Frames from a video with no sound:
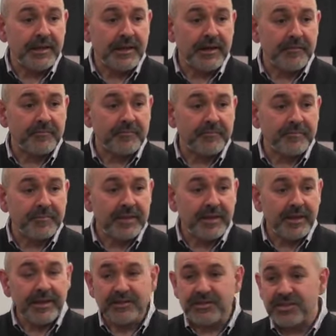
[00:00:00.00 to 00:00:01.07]

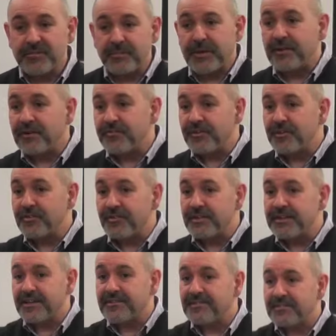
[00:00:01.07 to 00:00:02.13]
And she spent her first 3
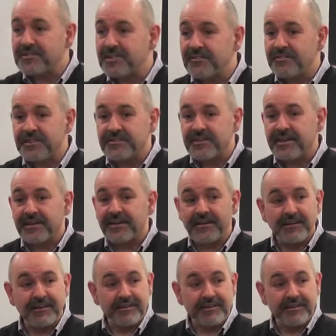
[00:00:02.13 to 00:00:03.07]
days as chief exec,